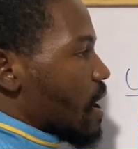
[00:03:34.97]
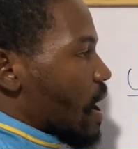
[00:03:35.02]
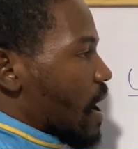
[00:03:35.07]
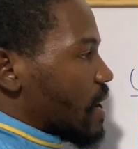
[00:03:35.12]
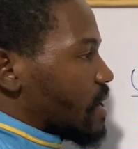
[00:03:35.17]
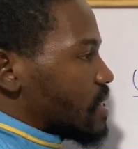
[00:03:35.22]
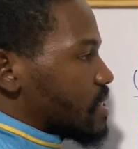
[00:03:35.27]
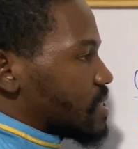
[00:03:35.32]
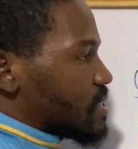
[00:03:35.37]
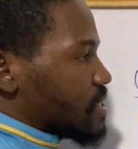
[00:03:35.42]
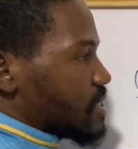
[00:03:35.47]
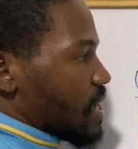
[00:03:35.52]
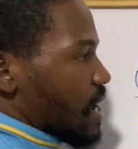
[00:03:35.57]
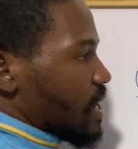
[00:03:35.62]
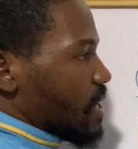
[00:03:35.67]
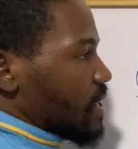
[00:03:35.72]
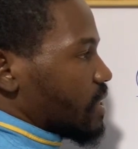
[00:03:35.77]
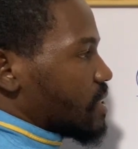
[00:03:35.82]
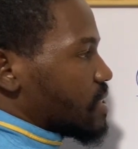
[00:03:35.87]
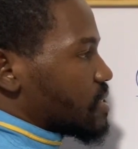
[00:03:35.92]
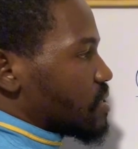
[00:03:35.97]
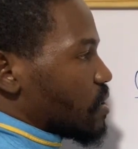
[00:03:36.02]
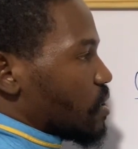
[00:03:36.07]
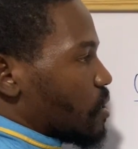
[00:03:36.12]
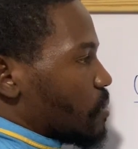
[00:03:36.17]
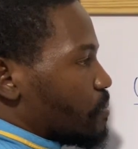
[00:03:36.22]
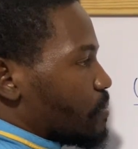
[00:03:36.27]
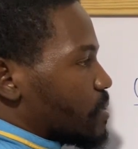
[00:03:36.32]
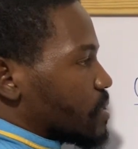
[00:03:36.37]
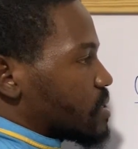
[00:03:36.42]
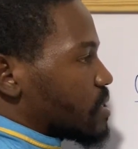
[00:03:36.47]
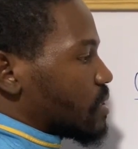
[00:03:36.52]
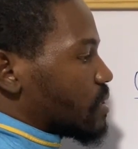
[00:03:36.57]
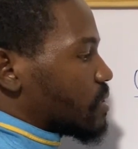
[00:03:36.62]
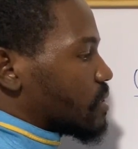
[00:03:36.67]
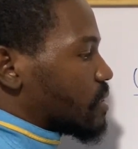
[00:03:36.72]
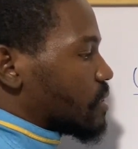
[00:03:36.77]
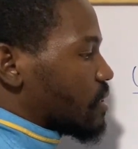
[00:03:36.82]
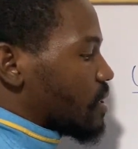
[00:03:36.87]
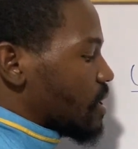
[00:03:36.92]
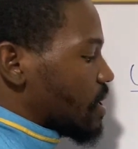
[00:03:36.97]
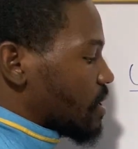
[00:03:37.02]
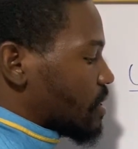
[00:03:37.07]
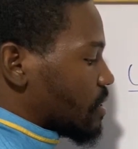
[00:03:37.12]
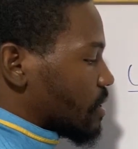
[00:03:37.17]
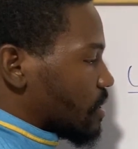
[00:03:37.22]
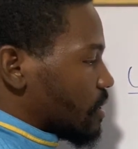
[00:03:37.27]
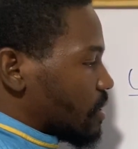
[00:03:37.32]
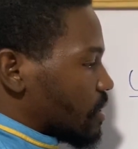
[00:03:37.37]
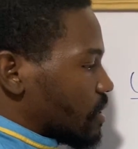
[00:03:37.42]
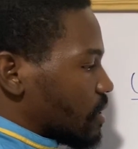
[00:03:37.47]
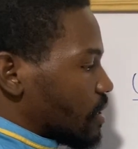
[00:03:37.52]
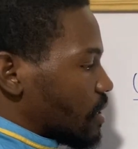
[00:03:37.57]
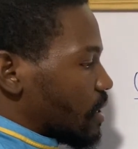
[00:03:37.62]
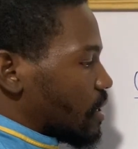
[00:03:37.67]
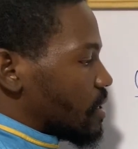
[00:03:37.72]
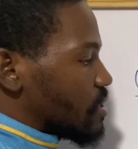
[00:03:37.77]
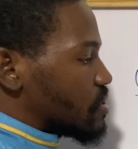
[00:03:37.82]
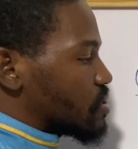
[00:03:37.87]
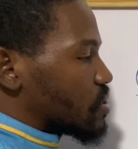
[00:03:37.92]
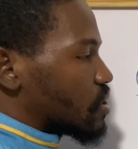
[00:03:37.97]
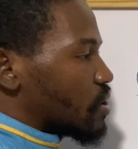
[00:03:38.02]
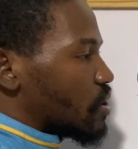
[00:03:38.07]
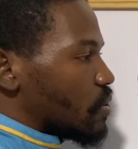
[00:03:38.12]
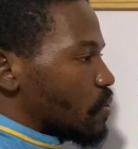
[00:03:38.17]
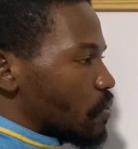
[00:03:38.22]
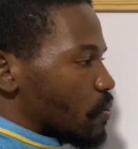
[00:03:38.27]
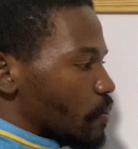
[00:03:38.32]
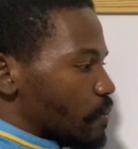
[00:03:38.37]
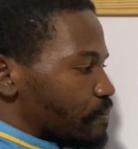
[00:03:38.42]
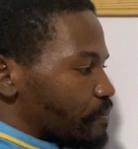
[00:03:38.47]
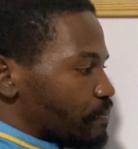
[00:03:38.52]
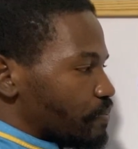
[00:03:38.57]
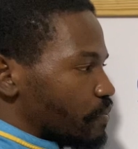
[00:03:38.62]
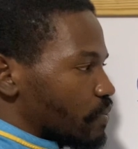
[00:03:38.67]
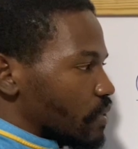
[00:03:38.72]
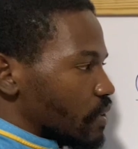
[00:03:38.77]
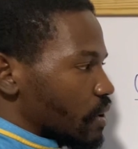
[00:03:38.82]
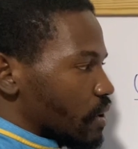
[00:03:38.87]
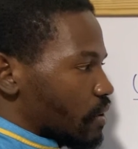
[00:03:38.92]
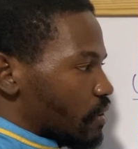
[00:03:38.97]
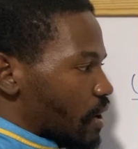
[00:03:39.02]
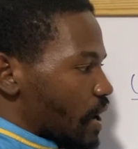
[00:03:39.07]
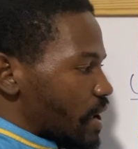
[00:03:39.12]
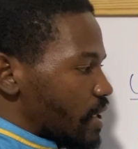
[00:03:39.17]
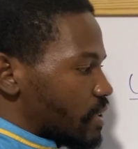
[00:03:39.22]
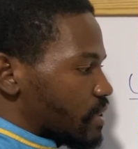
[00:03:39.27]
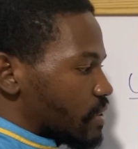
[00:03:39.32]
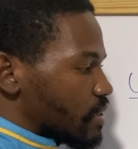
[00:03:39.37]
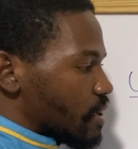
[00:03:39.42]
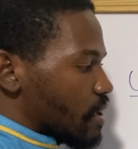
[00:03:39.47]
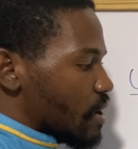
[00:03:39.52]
And the side that is opposite to theta is Q, right?